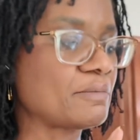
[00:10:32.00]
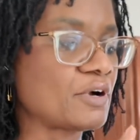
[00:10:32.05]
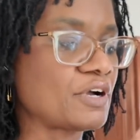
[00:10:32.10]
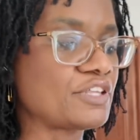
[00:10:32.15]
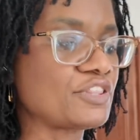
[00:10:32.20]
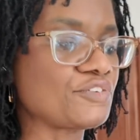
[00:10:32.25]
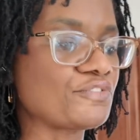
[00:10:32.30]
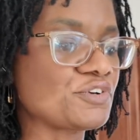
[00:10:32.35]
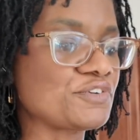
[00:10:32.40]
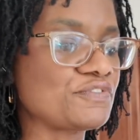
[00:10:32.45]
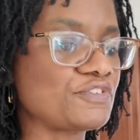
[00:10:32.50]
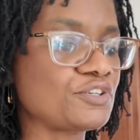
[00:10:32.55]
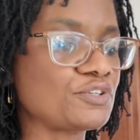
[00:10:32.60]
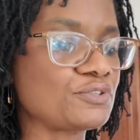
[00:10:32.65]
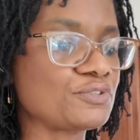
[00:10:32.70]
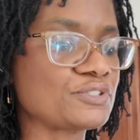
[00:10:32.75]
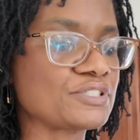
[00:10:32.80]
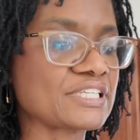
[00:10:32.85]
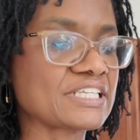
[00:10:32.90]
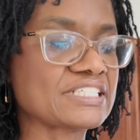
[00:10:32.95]
In the
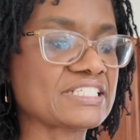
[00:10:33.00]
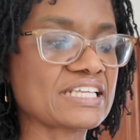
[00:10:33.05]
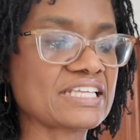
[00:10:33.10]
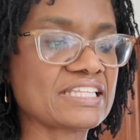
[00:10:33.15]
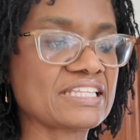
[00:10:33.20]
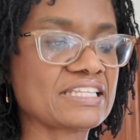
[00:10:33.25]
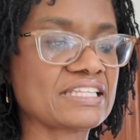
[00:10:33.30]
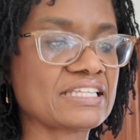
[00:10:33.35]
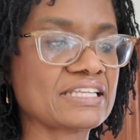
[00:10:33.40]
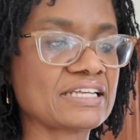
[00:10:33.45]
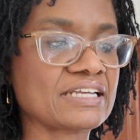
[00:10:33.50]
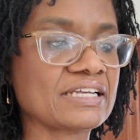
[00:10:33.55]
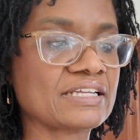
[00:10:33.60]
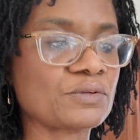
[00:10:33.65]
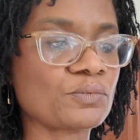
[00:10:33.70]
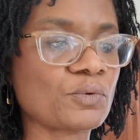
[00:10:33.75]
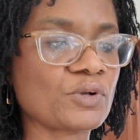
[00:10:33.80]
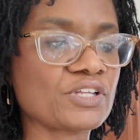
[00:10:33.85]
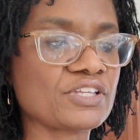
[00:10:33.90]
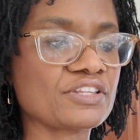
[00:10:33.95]
reviews, they said that
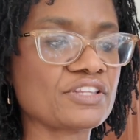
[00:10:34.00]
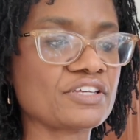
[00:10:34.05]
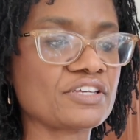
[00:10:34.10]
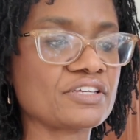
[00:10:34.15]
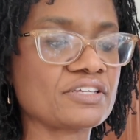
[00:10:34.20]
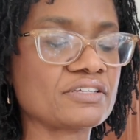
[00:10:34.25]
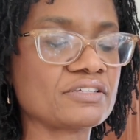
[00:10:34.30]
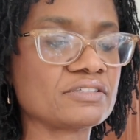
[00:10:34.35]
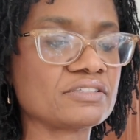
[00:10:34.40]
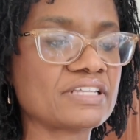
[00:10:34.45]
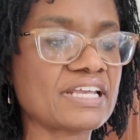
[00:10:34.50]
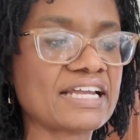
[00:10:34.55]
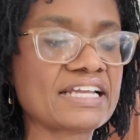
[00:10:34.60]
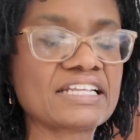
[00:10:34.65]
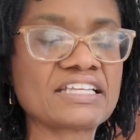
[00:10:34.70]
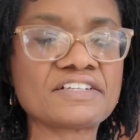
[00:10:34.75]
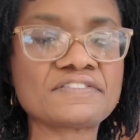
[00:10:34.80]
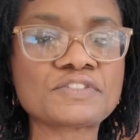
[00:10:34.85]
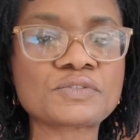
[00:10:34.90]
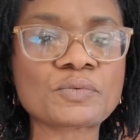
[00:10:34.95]
one of the
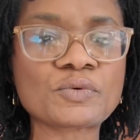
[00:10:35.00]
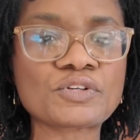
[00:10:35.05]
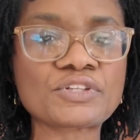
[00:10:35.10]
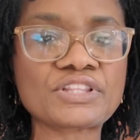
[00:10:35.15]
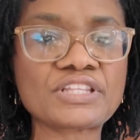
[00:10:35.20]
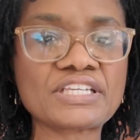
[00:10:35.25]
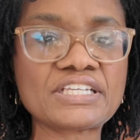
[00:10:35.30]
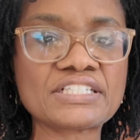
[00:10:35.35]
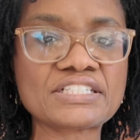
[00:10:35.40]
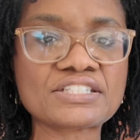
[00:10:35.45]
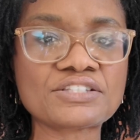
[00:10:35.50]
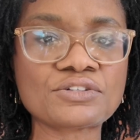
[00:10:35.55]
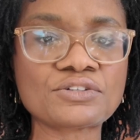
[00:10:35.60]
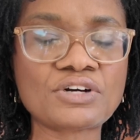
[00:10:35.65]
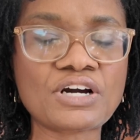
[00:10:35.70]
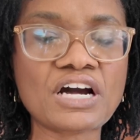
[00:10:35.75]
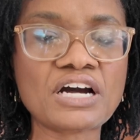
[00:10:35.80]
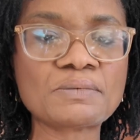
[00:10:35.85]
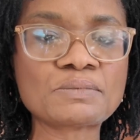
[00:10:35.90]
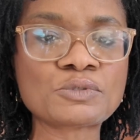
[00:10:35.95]
negatives were these little
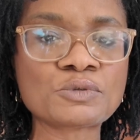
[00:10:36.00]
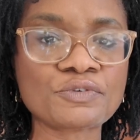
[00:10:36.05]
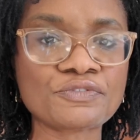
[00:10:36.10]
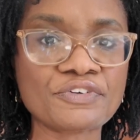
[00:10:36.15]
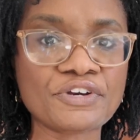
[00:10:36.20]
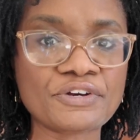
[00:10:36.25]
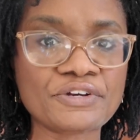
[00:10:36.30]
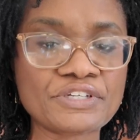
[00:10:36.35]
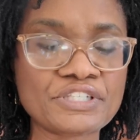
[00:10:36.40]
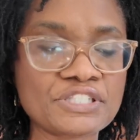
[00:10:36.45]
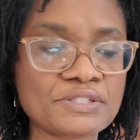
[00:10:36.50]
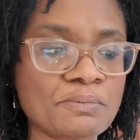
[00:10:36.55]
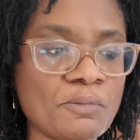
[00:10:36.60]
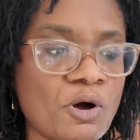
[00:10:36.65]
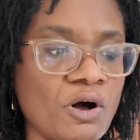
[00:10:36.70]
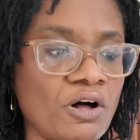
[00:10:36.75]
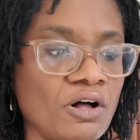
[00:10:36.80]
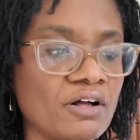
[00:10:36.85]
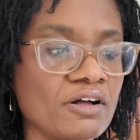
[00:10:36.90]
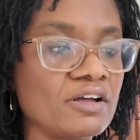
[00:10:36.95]
cups were very
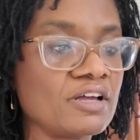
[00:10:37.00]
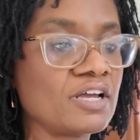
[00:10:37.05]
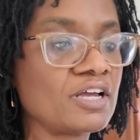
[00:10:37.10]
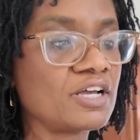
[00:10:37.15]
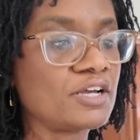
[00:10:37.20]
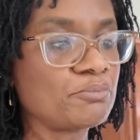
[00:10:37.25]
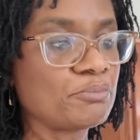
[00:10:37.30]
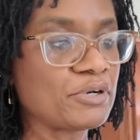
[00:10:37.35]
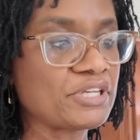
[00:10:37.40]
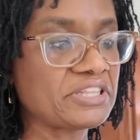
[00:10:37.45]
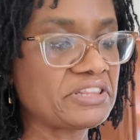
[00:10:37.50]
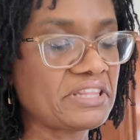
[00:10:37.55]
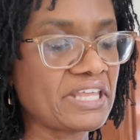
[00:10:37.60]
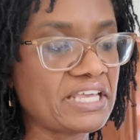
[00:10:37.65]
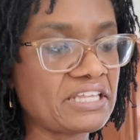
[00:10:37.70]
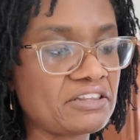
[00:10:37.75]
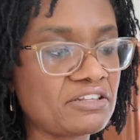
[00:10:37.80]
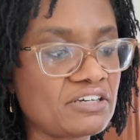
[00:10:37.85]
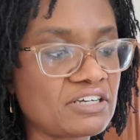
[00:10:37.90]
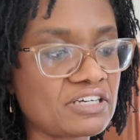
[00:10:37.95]
small, but
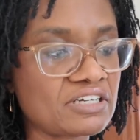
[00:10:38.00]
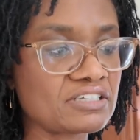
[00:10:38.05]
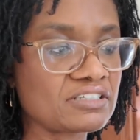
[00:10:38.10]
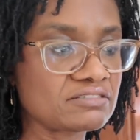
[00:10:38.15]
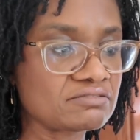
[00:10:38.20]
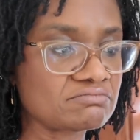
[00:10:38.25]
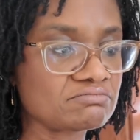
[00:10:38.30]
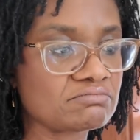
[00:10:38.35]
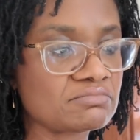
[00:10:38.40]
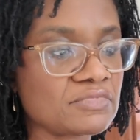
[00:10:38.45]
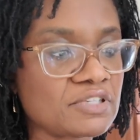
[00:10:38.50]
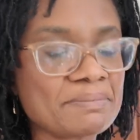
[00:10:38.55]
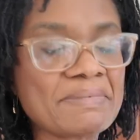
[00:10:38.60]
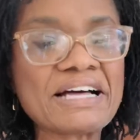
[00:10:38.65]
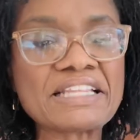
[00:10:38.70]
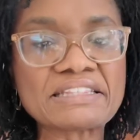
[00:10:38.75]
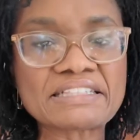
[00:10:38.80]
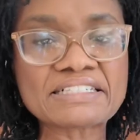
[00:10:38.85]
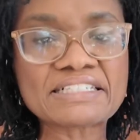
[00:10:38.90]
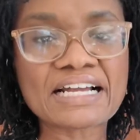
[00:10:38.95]
they look
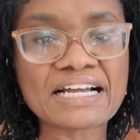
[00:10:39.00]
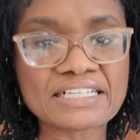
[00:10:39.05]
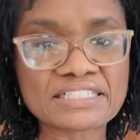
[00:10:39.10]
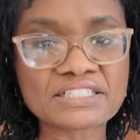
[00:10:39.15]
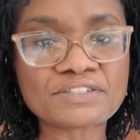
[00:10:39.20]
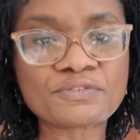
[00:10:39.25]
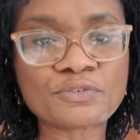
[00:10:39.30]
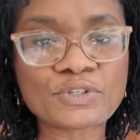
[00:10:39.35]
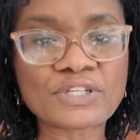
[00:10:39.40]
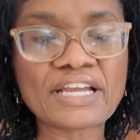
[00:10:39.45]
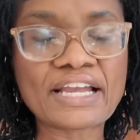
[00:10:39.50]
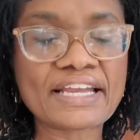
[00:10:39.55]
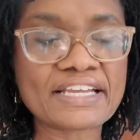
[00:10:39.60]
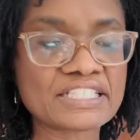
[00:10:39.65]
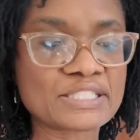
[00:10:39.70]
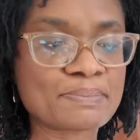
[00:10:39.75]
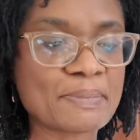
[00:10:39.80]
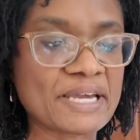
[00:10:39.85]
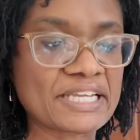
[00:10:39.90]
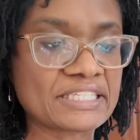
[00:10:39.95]
about the size of what I
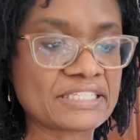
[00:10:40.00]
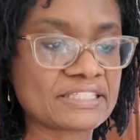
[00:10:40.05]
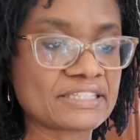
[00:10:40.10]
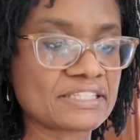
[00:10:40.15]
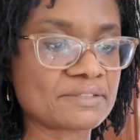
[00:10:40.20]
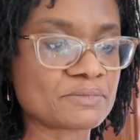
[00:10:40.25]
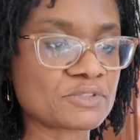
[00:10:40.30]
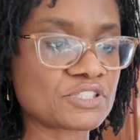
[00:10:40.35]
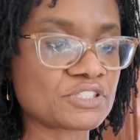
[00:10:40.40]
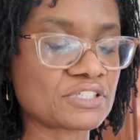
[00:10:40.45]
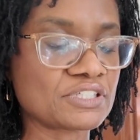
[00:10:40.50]
expected them to